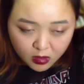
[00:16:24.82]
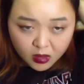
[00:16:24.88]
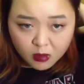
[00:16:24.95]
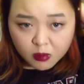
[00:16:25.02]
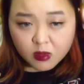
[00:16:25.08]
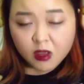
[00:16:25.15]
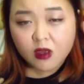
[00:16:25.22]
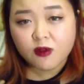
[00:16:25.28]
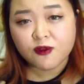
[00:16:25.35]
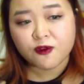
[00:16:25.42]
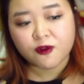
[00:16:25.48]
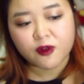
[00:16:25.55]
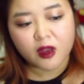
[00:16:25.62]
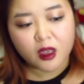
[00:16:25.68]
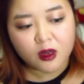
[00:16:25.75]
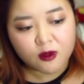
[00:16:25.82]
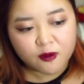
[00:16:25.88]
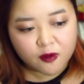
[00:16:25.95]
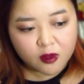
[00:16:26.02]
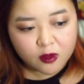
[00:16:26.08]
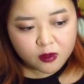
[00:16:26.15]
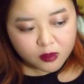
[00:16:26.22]
i'm not afraid
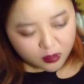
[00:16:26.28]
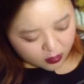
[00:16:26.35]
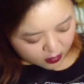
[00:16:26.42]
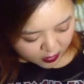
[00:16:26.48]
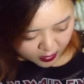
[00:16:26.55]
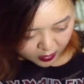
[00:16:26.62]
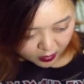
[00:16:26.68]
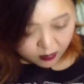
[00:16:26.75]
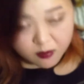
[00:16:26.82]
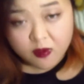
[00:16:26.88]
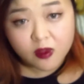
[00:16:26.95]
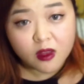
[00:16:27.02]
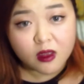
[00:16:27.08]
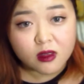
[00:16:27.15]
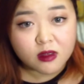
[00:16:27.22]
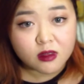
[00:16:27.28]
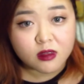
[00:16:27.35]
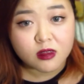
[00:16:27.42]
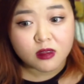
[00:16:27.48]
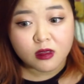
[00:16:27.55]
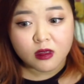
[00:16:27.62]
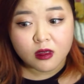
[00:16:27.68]
of those kind of
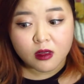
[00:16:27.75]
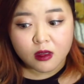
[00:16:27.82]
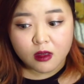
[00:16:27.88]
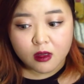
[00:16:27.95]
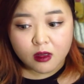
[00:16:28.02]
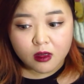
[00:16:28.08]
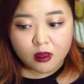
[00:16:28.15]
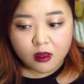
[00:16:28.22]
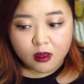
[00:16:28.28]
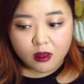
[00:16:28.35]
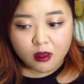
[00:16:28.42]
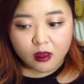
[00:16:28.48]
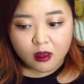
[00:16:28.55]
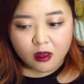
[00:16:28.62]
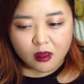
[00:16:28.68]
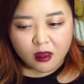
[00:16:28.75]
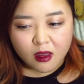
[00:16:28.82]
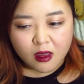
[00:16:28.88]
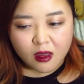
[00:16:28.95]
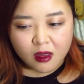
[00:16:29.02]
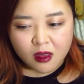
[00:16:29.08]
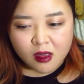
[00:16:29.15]
things
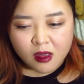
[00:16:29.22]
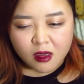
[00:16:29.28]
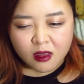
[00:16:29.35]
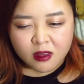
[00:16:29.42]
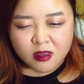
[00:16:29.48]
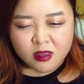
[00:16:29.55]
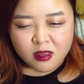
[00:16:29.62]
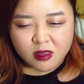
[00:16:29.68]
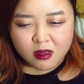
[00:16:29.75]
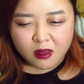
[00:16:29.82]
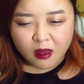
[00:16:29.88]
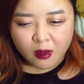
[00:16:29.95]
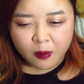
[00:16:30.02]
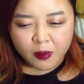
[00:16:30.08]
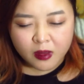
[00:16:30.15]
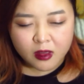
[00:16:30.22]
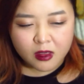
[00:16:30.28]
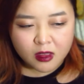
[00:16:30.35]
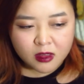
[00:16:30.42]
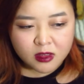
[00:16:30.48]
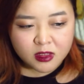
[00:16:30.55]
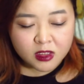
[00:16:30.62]
yeah, it is a bit
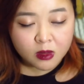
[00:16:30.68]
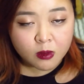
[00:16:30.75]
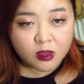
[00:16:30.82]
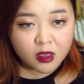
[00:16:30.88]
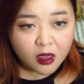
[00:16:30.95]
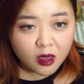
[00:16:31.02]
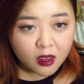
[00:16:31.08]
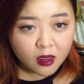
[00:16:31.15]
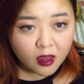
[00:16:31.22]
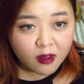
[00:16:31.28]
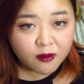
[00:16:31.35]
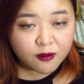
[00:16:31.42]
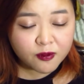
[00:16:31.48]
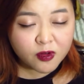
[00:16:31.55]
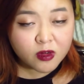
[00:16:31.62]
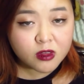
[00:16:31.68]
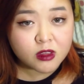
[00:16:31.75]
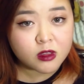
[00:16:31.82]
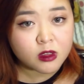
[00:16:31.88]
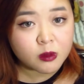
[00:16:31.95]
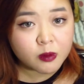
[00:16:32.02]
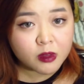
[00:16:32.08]
intimidating at
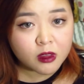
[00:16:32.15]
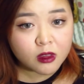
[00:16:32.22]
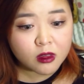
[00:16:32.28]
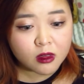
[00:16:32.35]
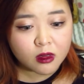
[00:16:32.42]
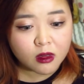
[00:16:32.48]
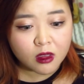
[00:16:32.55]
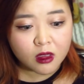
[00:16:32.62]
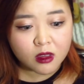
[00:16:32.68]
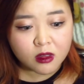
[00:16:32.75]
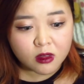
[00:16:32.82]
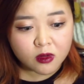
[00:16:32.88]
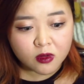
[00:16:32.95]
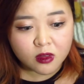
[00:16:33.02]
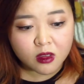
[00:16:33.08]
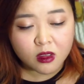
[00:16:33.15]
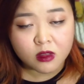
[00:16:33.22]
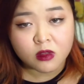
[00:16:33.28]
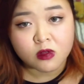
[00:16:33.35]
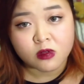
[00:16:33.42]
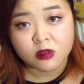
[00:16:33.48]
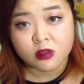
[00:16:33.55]
first, but then you get
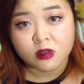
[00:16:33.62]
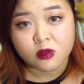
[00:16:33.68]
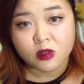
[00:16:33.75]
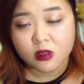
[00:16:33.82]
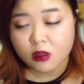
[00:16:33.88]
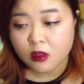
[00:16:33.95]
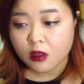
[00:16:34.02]
used to it.